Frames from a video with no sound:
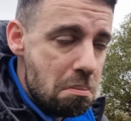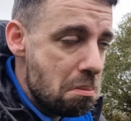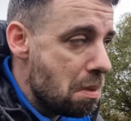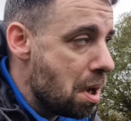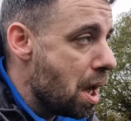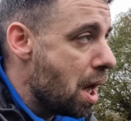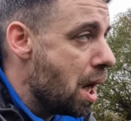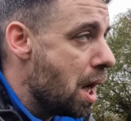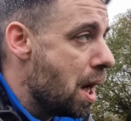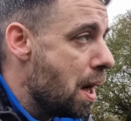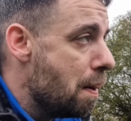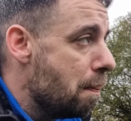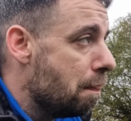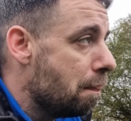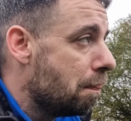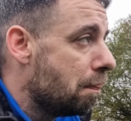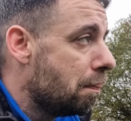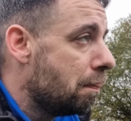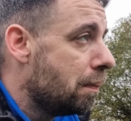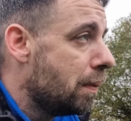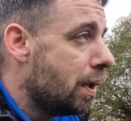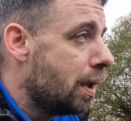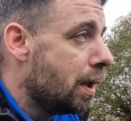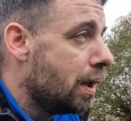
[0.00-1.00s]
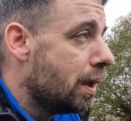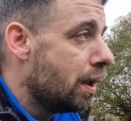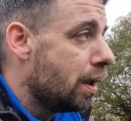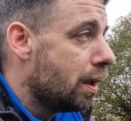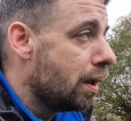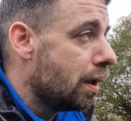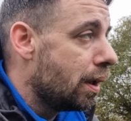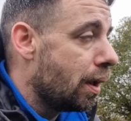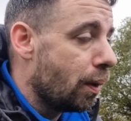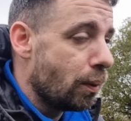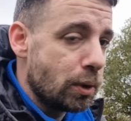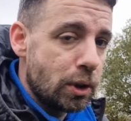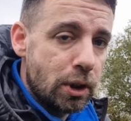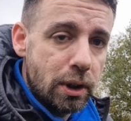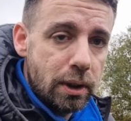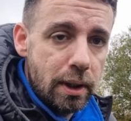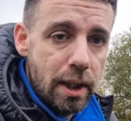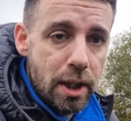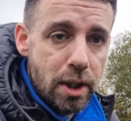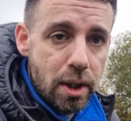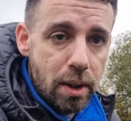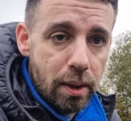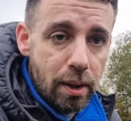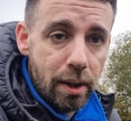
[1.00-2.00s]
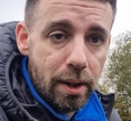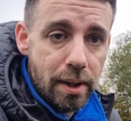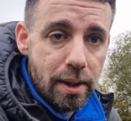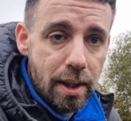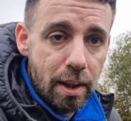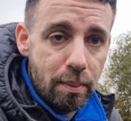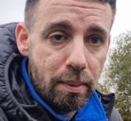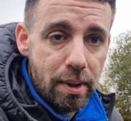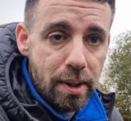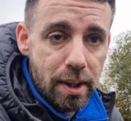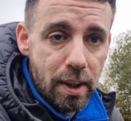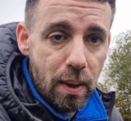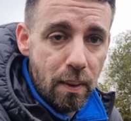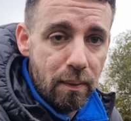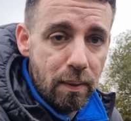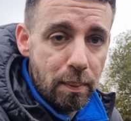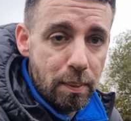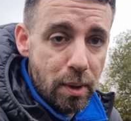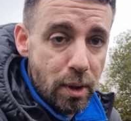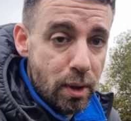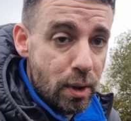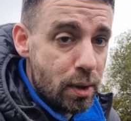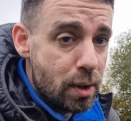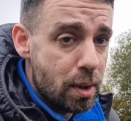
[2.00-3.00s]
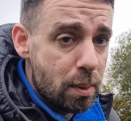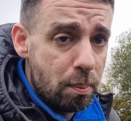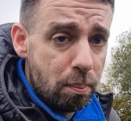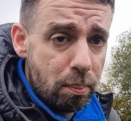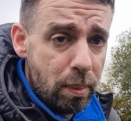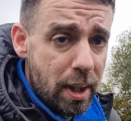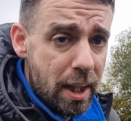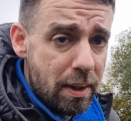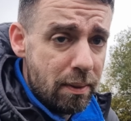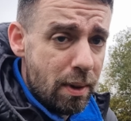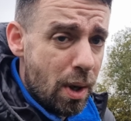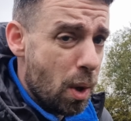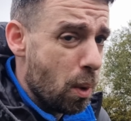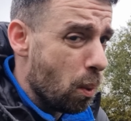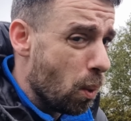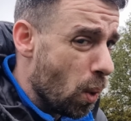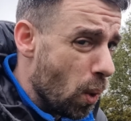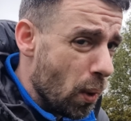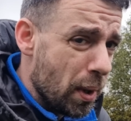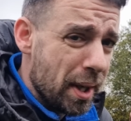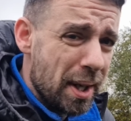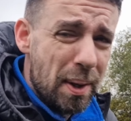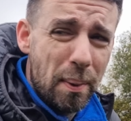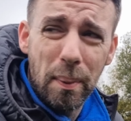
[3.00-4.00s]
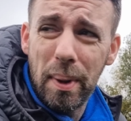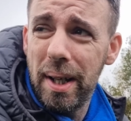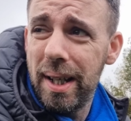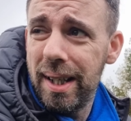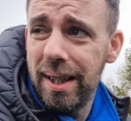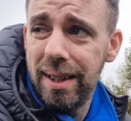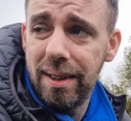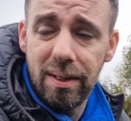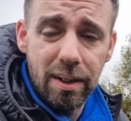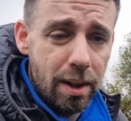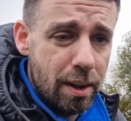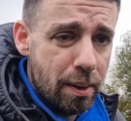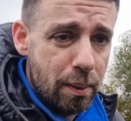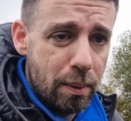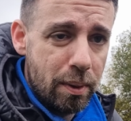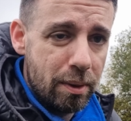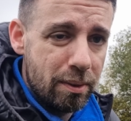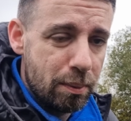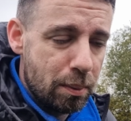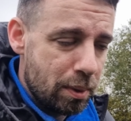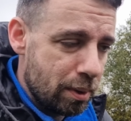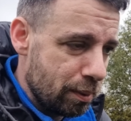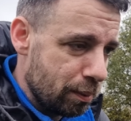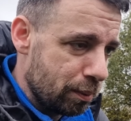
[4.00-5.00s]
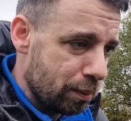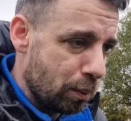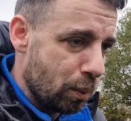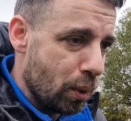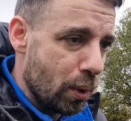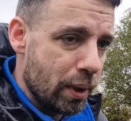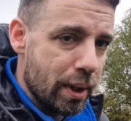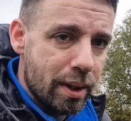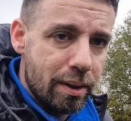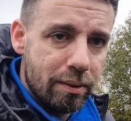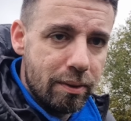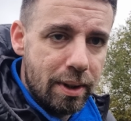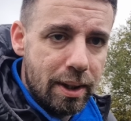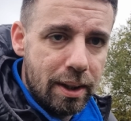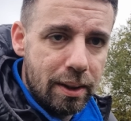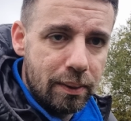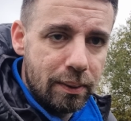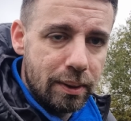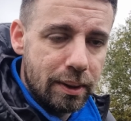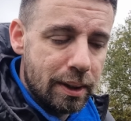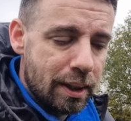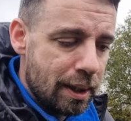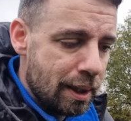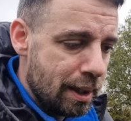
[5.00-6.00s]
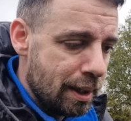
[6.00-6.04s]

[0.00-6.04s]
I was just literally going to set myself up to do some B-roll walking around,